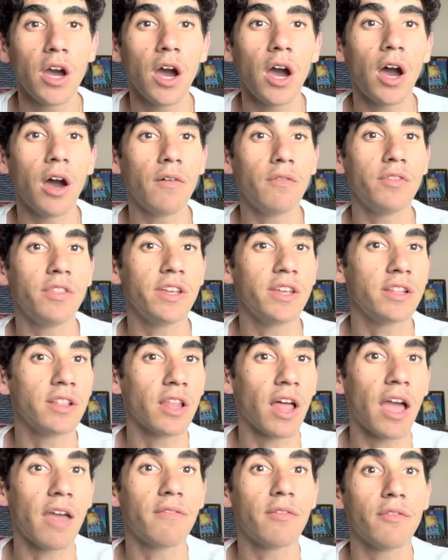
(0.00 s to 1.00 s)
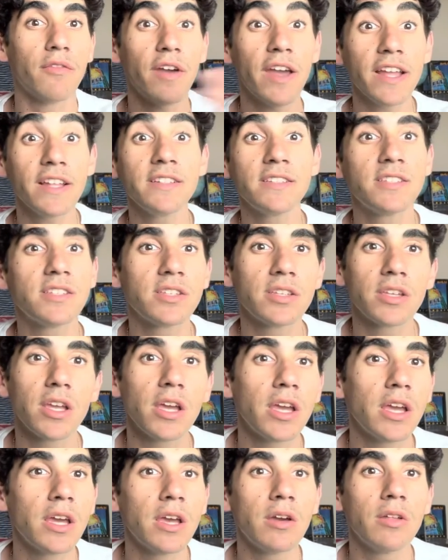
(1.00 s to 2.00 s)
of the live event,
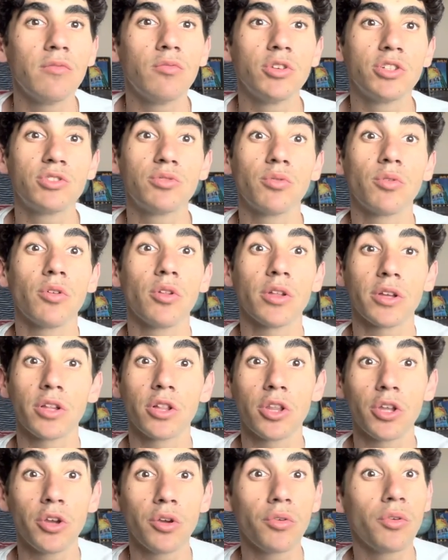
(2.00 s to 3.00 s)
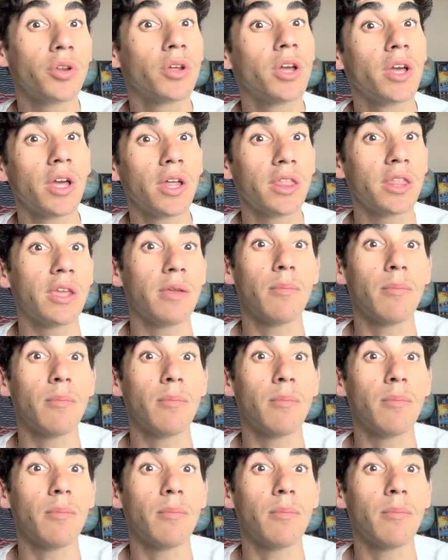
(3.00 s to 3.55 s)
which will include the